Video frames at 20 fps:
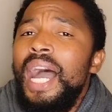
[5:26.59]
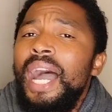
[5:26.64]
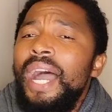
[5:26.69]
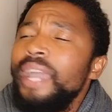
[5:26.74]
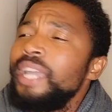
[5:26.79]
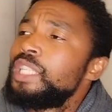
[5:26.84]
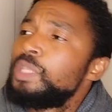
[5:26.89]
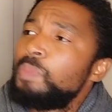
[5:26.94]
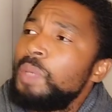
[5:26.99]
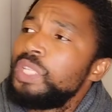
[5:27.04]

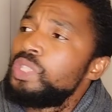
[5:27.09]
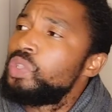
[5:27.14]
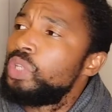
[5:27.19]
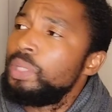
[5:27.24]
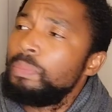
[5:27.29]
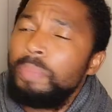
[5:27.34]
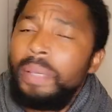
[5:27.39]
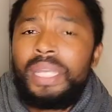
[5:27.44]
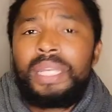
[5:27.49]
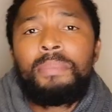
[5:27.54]
I expect to
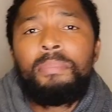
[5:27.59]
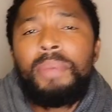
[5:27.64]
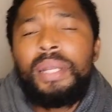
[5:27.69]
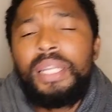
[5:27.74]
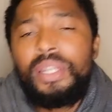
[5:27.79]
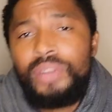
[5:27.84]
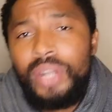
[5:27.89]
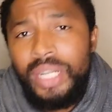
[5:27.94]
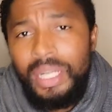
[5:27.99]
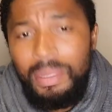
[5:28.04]
get paid R1
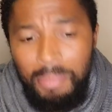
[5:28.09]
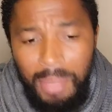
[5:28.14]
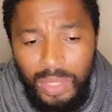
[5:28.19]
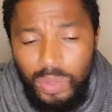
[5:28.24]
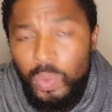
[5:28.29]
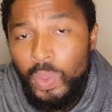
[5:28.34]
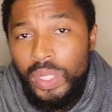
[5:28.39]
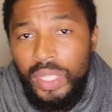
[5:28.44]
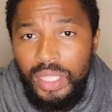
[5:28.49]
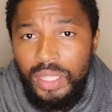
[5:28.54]
million a
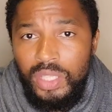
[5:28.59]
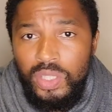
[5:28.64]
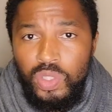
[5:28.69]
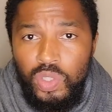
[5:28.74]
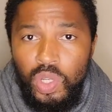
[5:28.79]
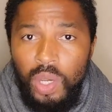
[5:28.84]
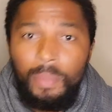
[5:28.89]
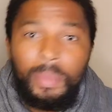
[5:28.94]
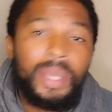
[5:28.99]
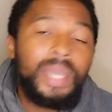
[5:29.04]
month working at this
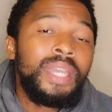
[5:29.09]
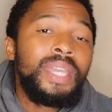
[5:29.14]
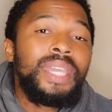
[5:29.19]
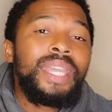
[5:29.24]
job.